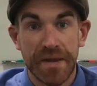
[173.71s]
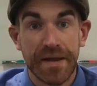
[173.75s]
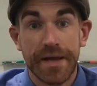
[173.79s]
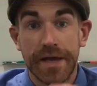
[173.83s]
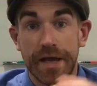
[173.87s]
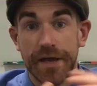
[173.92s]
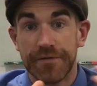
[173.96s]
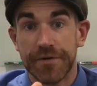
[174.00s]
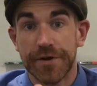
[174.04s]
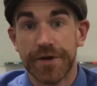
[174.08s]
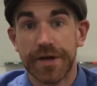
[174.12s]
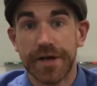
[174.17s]

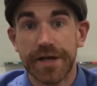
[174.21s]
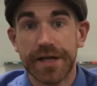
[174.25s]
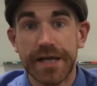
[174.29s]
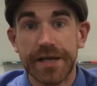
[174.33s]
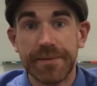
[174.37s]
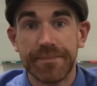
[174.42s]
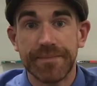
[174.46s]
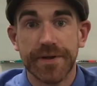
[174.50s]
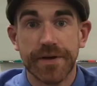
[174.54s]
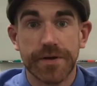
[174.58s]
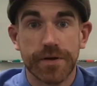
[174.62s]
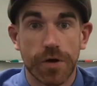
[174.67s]
If you're going to
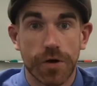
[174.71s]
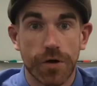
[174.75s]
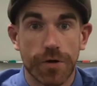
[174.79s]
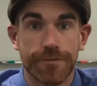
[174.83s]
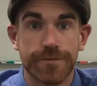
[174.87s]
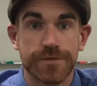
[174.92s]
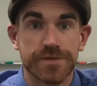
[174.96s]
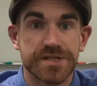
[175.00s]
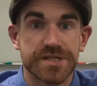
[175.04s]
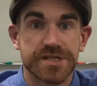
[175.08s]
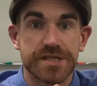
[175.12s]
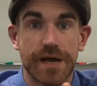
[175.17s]
keep the car
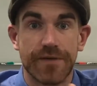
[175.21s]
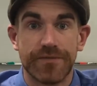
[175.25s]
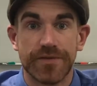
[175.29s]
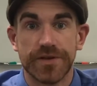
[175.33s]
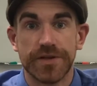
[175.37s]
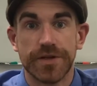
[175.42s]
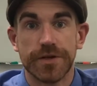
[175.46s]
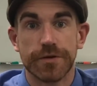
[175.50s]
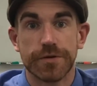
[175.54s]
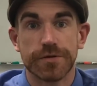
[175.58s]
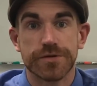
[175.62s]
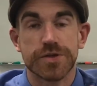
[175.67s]
for
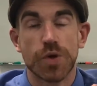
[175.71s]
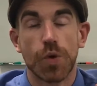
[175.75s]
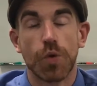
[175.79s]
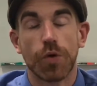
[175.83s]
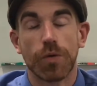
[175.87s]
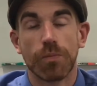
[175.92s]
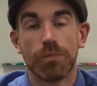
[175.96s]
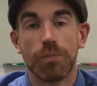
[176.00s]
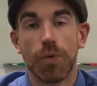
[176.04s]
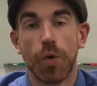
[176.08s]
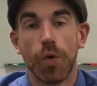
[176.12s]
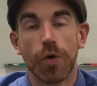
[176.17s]
7 years
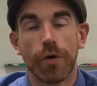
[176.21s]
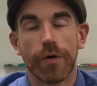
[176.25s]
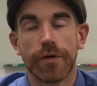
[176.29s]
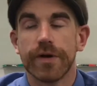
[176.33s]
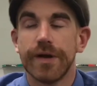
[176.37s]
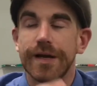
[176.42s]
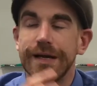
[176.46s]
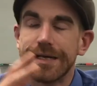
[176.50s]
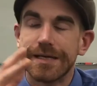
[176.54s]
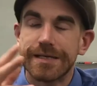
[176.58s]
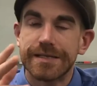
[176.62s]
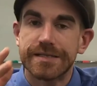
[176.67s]
or more,
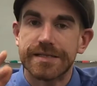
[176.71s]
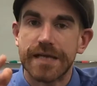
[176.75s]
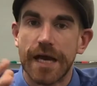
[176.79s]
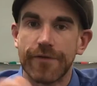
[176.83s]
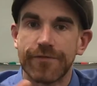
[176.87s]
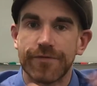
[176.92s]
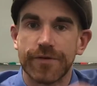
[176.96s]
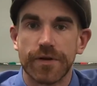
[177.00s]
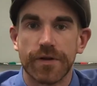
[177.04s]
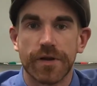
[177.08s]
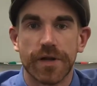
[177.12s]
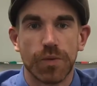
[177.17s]

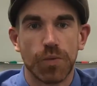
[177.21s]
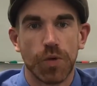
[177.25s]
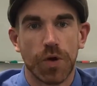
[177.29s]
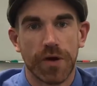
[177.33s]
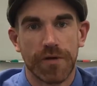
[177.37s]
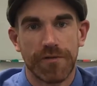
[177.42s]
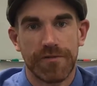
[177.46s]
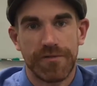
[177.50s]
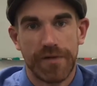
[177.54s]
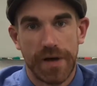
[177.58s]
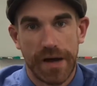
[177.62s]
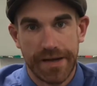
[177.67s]
definitely want
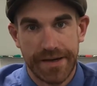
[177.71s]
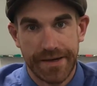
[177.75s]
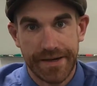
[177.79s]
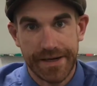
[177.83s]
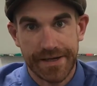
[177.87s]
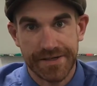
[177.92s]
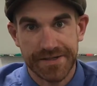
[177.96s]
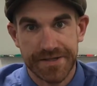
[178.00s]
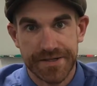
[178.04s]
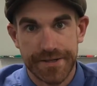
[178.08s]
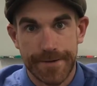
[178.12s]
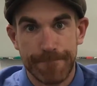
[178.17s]
to
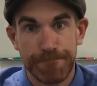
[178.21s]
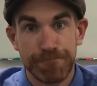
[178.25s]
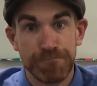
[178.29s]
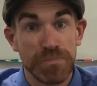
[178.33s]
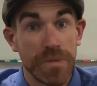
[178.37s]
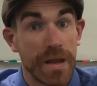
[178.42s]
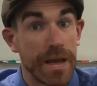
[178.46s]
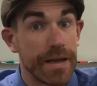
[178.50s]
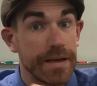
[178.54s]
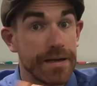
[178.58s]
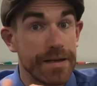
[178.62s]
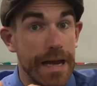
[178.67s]
finance it.
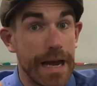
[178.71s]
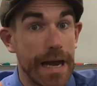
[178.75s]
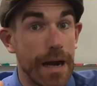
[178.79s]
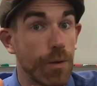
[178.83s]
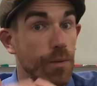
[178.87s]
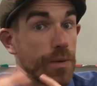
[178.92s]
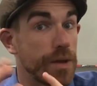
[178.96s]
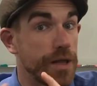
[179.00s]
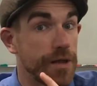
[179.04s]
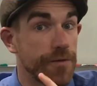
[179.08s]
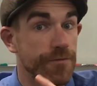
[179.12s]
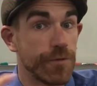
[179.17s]

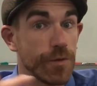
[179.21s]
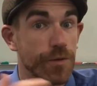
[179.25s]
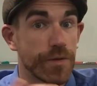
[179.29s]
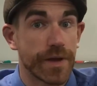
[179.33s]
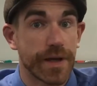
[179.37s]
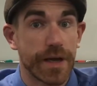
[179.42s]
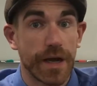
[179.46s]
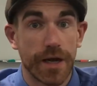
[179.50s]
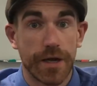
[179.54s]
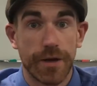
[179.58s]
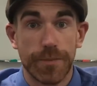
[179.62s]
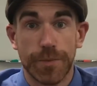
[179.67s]
Now, if you're the
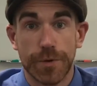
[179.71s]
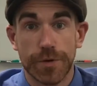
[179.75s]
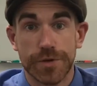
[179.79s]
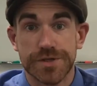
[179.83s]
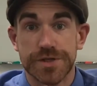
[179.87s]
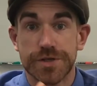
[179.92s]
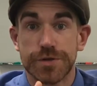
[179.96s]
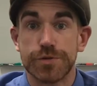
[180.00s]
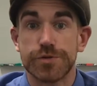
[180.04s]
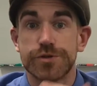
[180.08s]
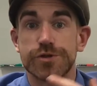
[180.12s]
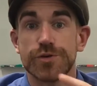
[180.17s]
kind of
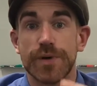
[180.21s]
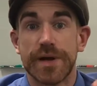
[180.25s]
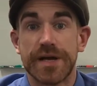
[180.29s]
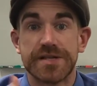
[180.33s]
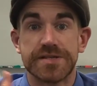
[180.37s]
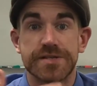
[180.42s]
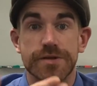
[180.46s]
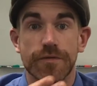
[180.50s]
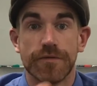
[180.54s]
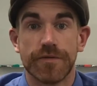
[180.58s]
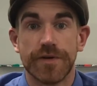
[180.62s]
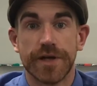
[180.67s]
person who
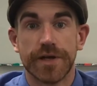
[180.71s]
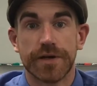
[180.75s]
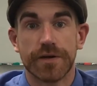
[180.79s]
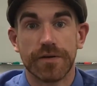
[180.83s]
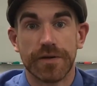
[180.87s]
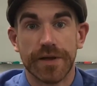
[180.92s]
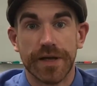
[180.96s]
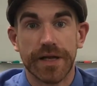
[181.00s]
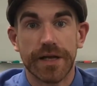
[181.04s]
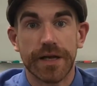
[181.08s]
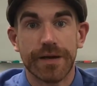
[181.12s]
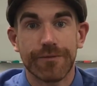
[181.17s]
trades their vehicle
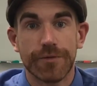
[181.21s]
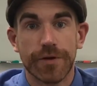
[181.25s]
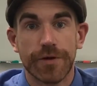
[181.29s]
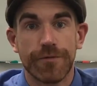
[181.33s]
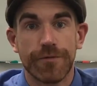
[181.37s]
in every